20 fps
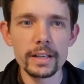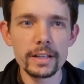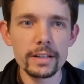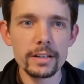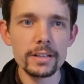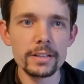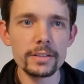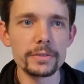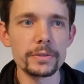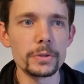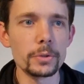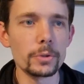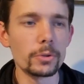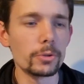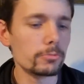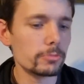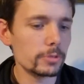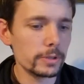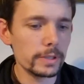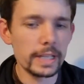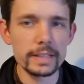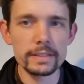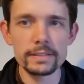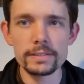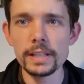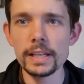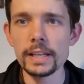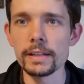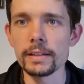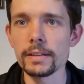kind of thought, well,
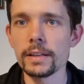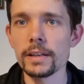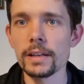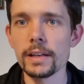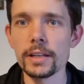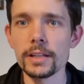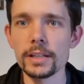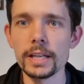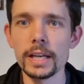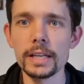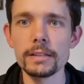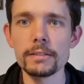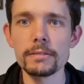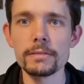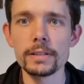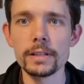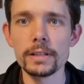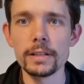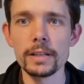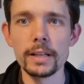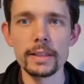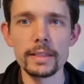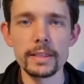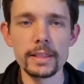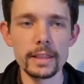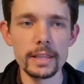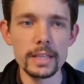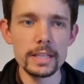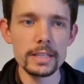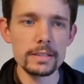that's it, okay?
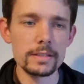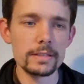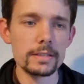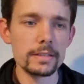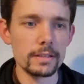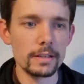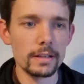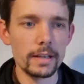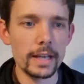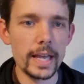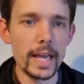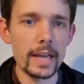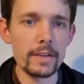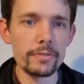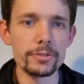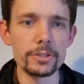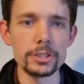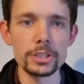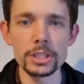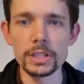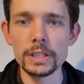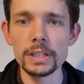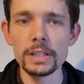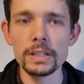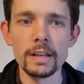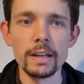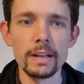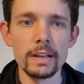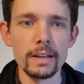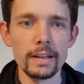This effigy
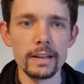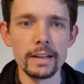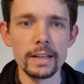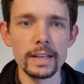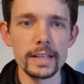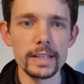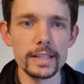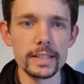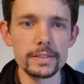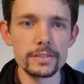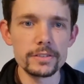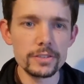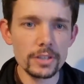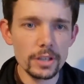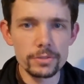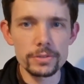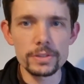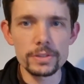is so